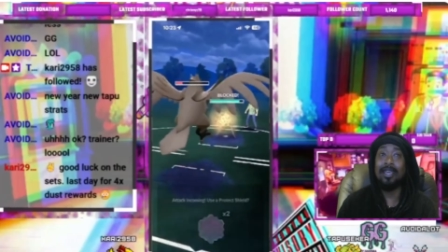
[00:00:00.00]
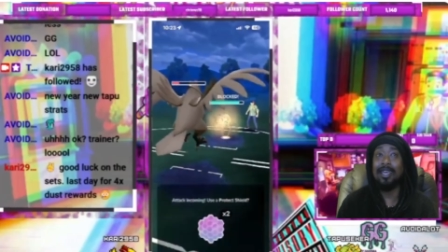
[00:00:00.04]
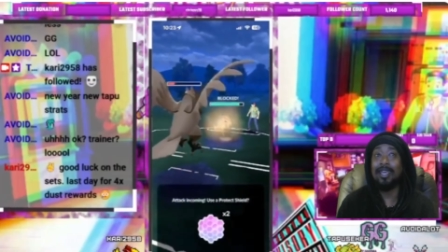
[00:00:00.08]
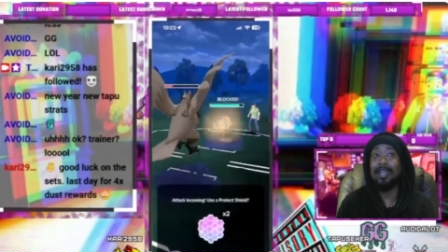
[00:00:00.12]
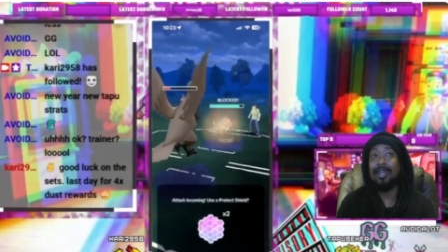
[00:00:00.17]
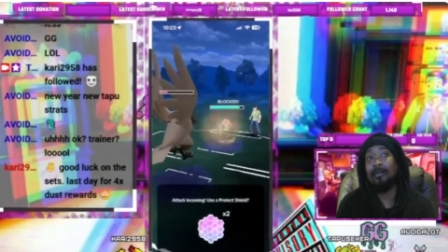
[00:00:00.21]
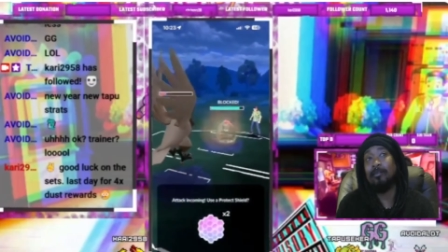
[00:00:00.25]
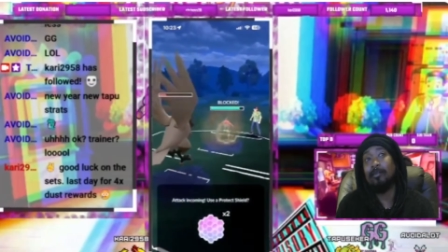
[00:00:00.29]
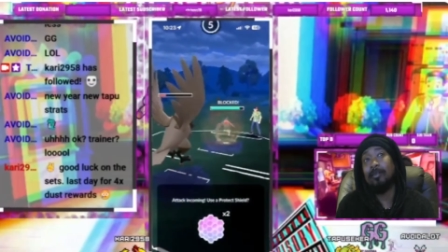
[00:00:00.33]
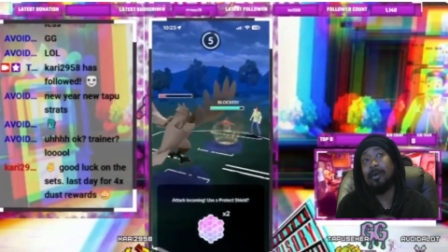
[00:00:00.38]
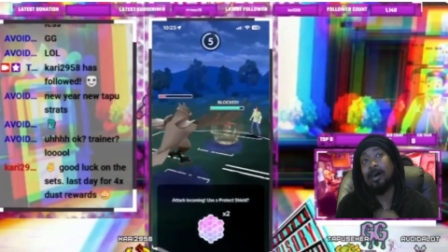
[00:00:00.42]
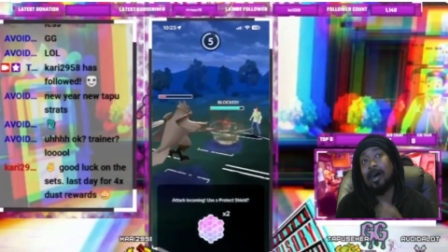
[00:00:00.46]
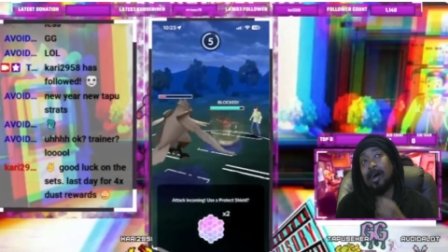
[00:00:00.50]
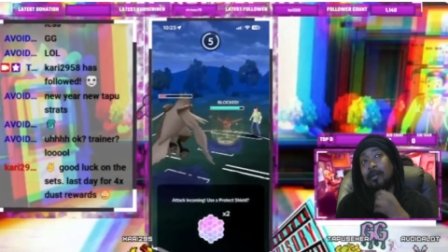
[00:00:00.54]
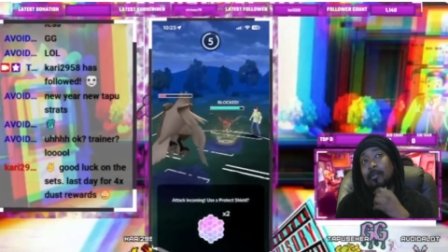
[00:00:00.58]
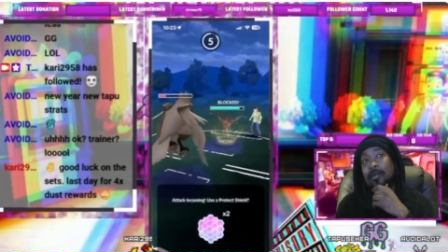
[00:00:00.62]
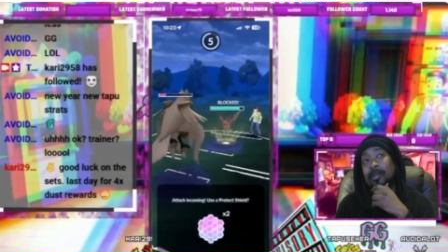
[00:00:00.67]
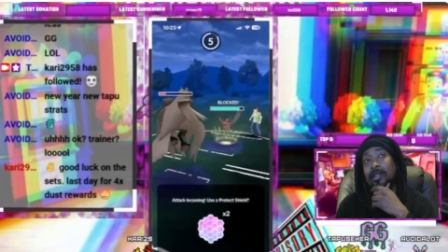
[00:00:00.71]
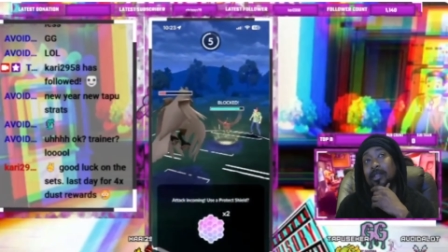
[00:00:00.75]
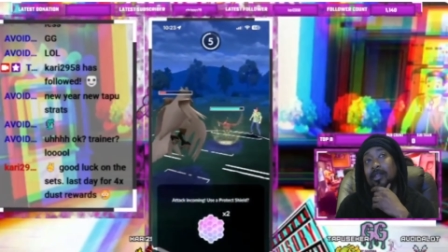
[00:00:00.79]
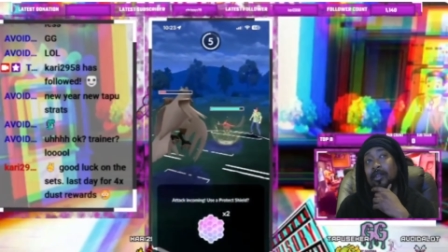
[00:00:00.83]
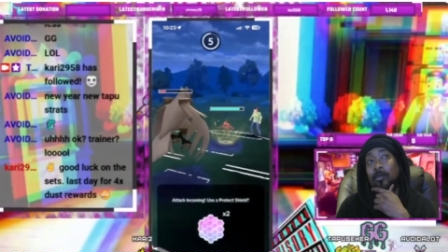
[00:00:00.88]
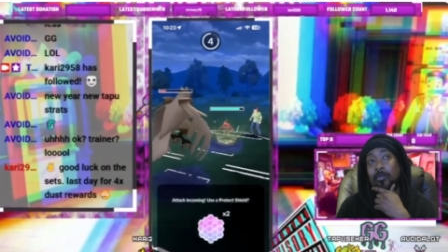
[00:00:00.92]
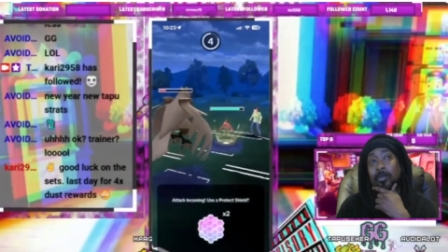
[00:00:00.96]
and I'm a
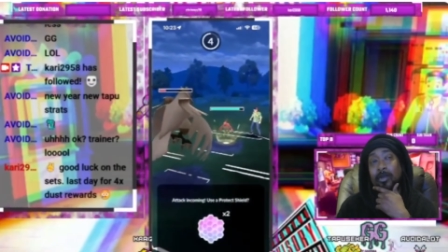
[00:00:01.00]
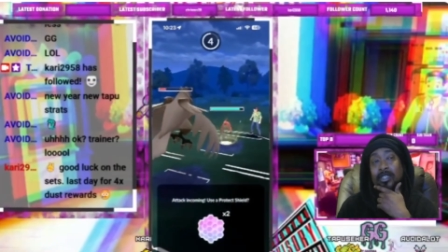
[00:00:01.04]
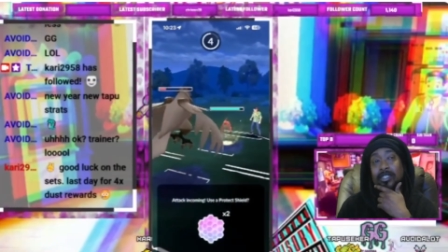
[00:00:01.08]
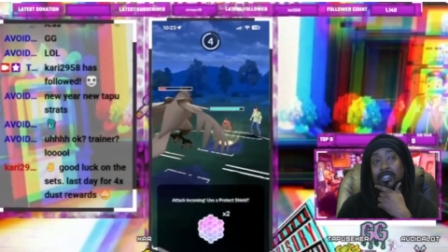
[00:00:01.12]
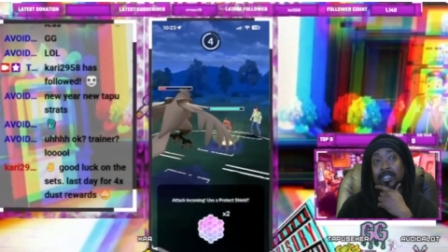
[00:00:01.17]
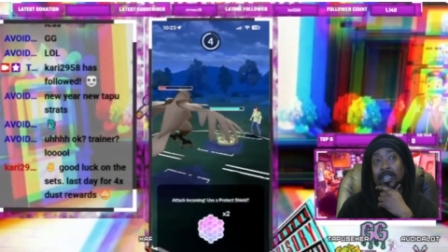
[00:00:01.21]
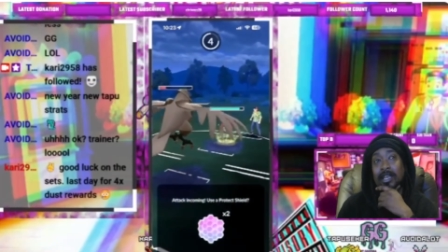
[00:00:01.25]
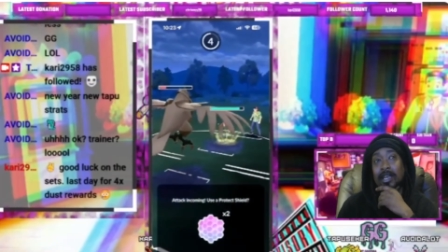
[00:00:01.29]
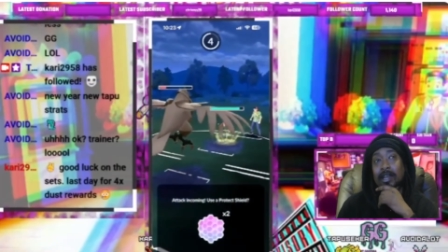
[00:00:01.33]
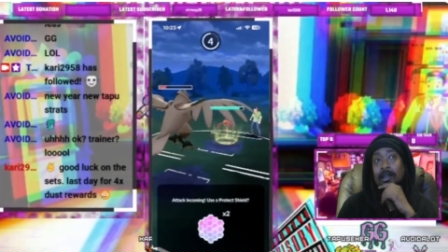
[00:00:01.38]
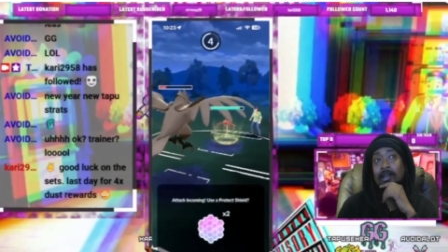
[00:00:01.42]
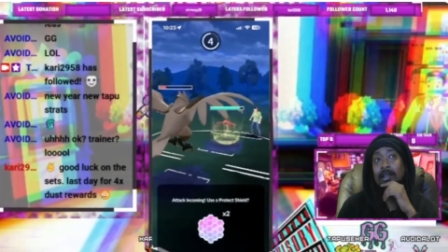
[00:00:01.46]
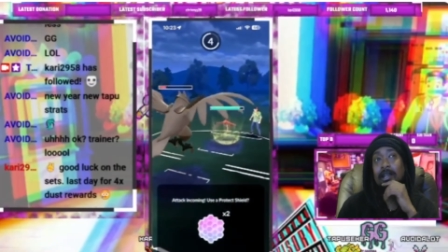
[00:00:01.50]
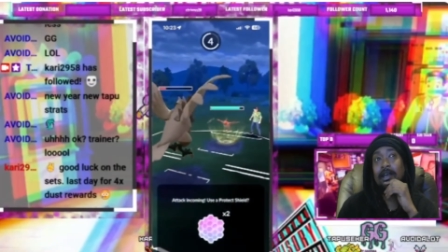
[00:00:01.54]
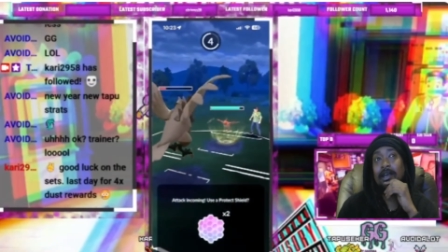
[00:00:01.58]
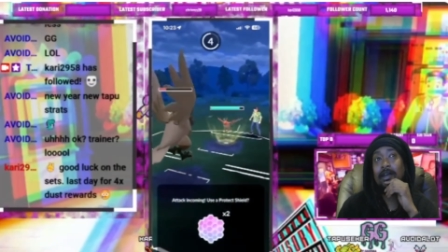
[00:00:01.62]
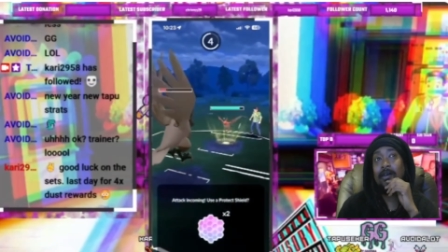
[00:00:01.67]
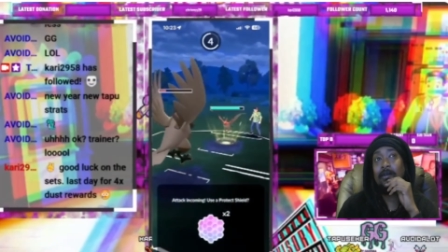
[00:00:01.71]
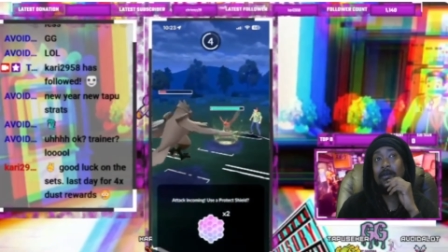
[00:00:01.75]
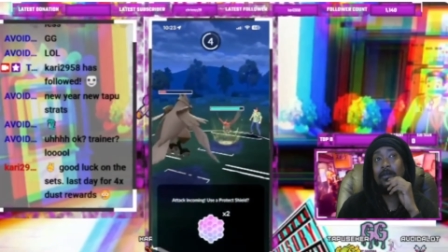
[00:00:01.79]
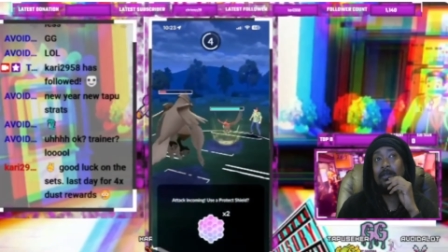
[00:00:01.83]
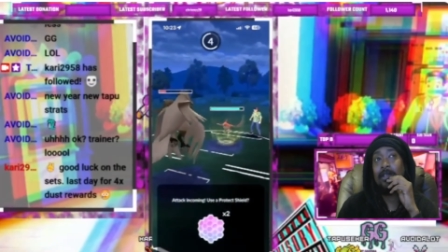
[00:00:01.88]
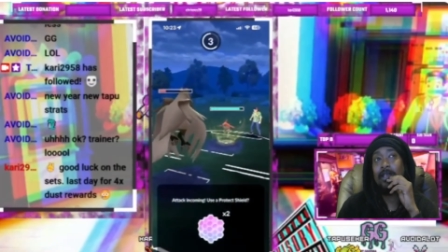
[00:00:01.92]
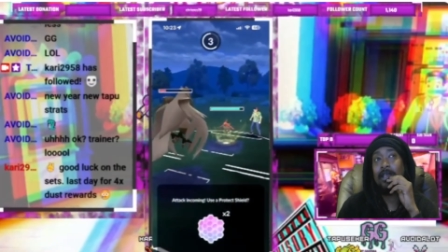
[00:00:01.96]
little bit scared
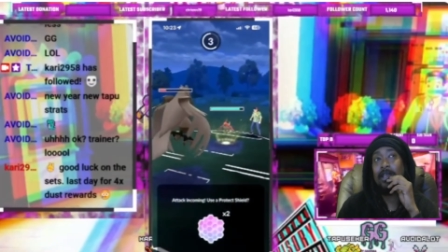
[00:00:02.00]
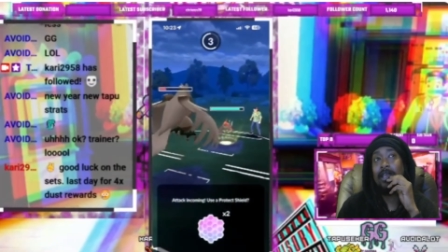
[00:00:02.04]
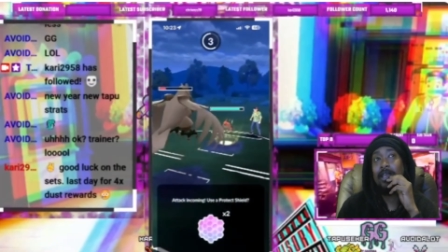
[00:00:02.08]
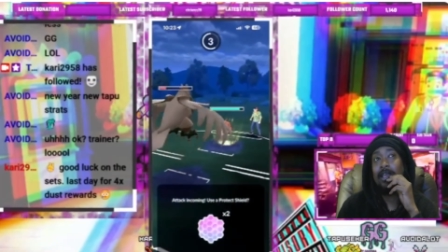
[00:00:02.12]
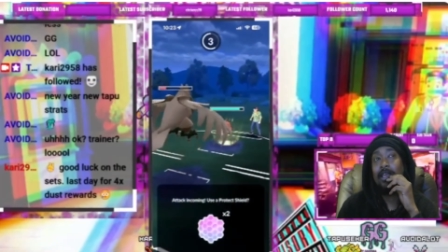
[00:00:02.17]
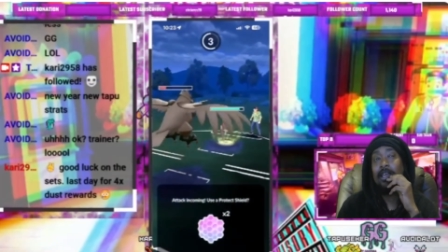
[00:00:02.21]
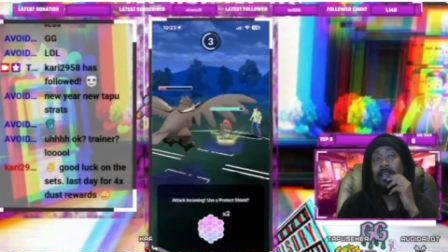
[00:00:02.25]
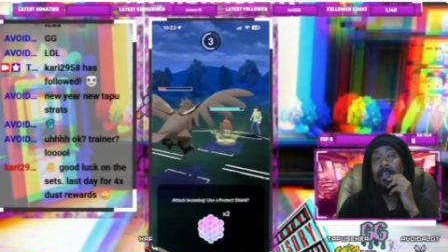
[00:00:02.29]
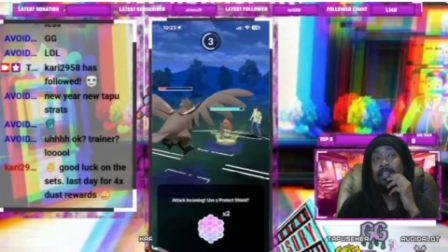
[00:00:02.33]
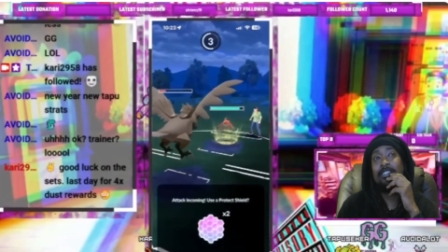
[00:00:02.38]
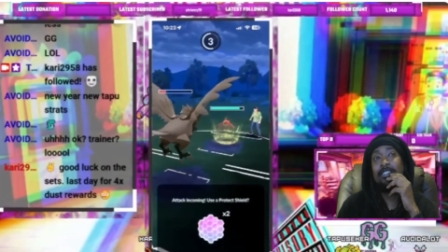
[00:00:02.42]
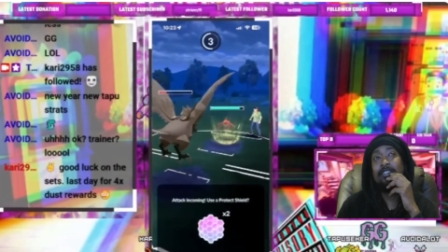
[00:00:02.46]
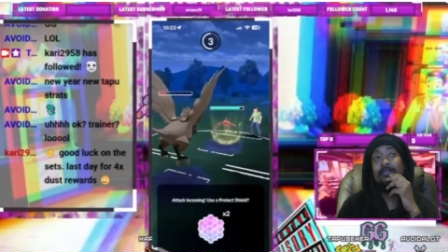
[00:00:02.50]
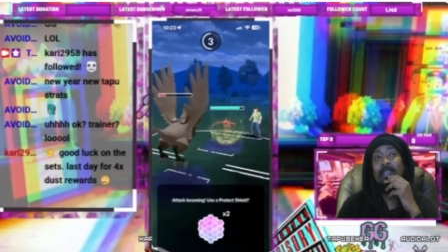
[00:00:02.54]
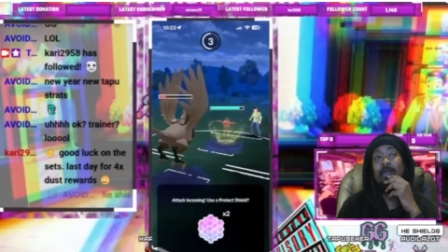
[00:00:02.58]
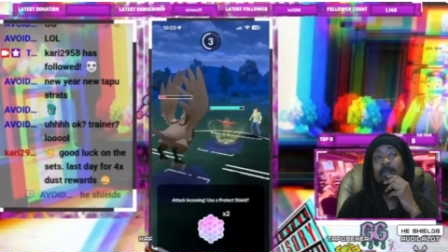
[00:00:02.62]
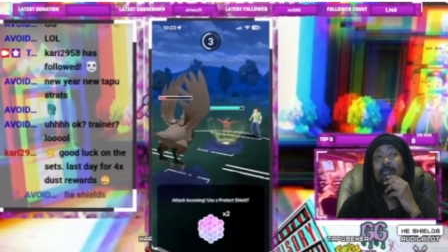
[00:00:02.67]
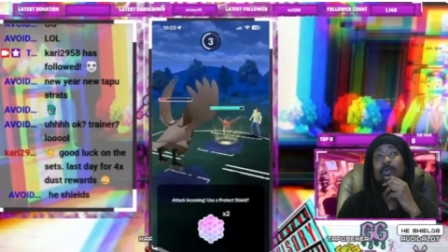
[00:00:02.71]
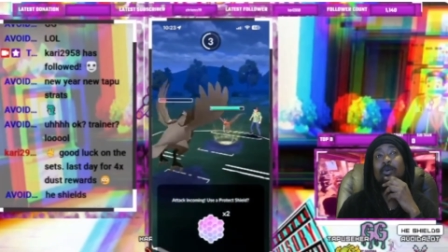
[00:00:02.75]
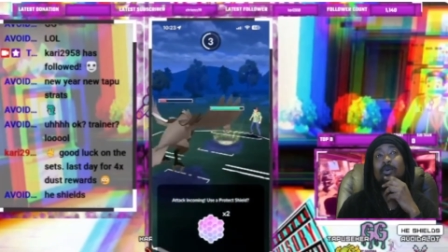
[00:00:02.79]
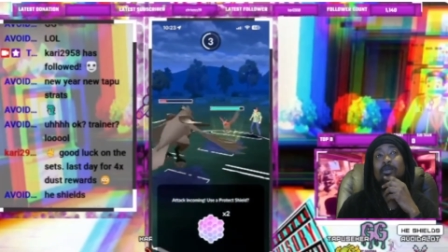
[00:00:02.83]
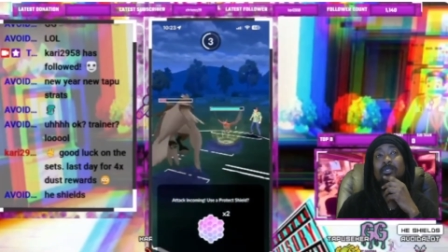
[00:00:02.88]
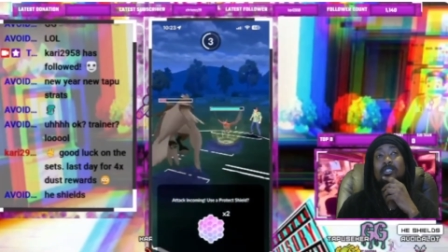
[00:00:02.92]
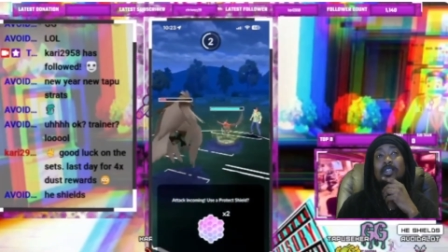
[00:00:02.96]
now. Because if they
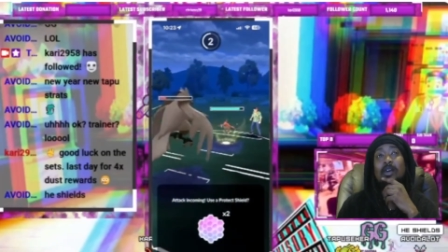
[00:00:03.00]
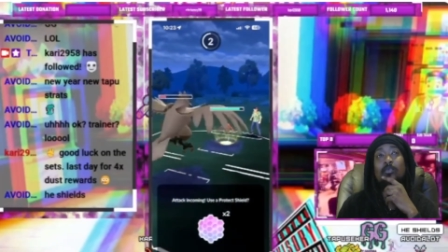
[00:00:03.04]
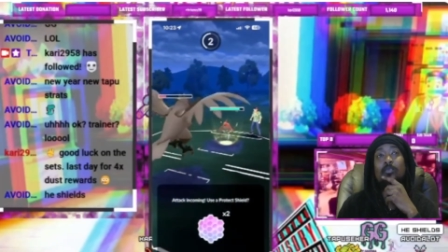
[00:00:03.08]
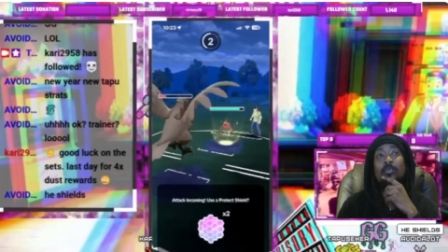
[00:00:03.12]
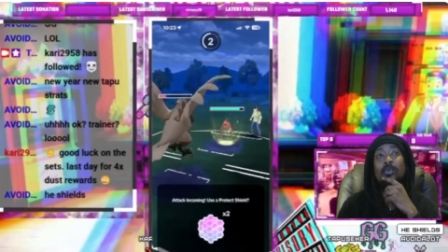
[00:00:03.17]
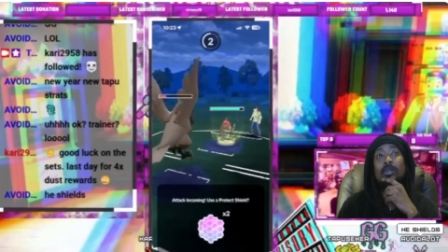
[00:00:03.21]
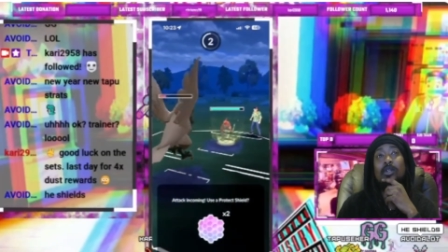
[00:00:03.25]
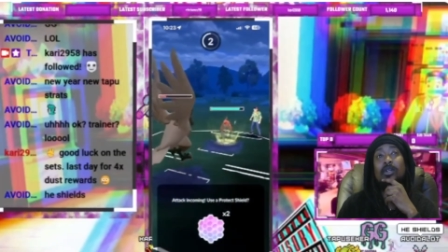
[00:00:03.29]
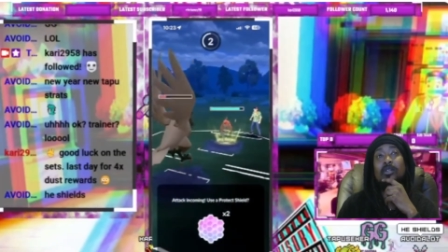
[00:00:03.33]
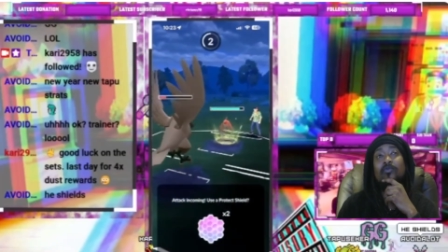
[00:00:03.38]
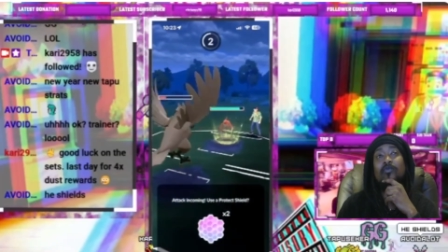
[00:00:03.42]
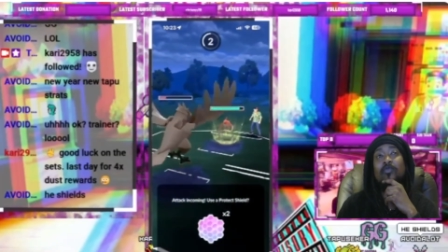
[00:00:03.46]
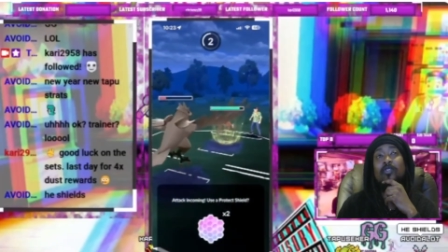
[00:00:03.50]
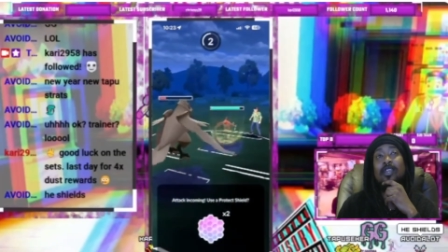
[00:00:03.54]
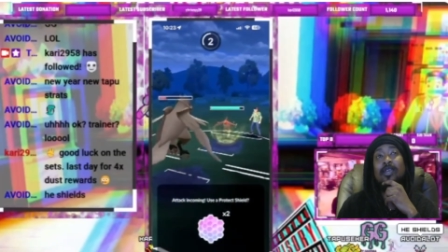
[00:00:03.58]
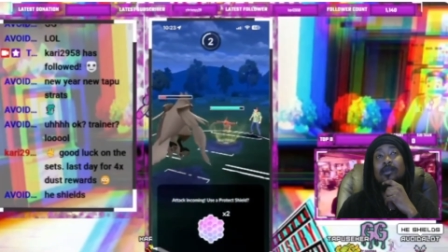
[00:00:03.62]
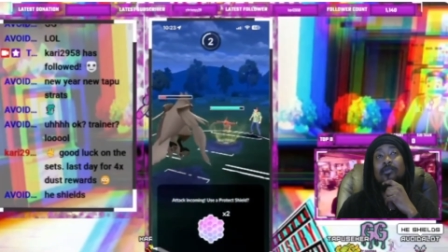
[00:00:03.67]
boost up with a flame